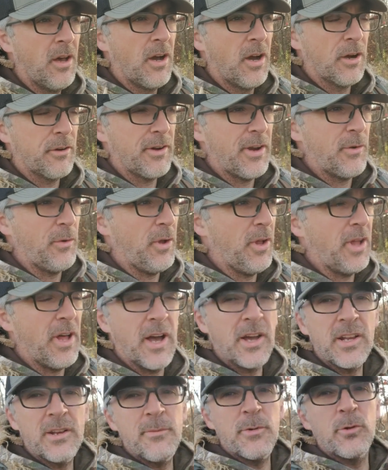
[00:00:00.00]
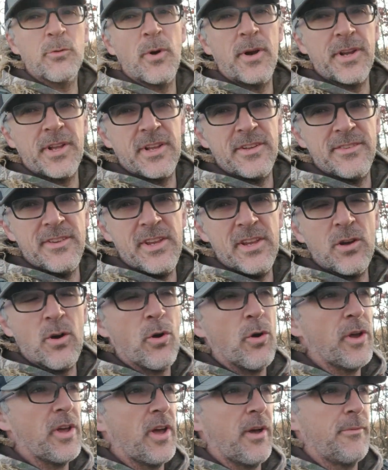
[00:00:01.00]
All right, well, I'm gonna be running a
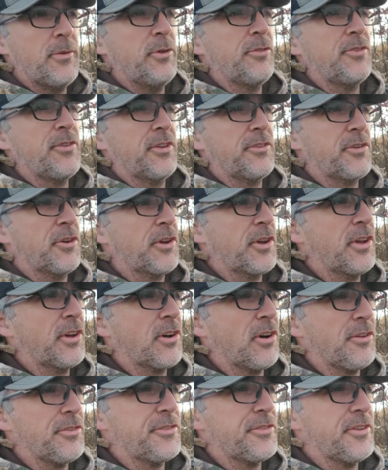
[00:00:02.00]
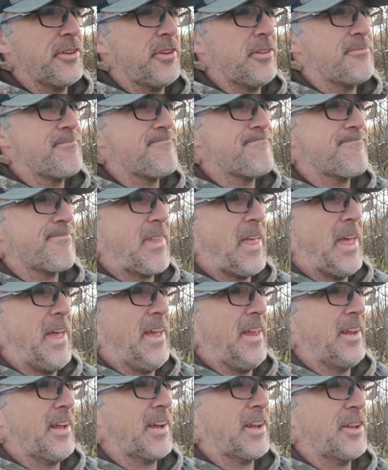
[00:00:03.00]
decoy. I'm using a turkey call still,
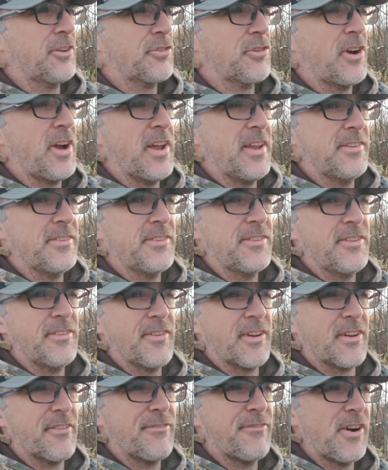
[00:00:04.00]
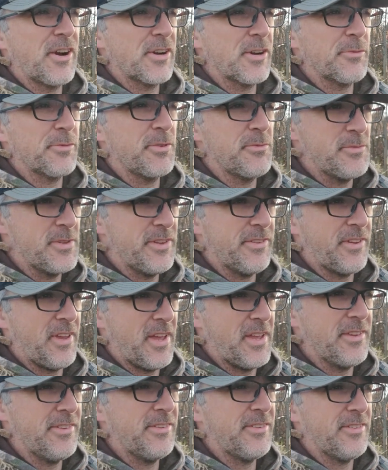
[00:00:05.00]
and I'm gonna try and see if I can fire up some of these
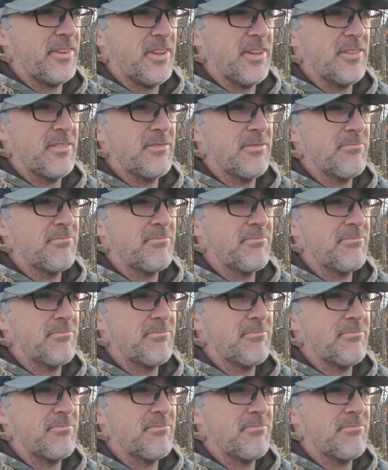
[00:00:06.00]
hens and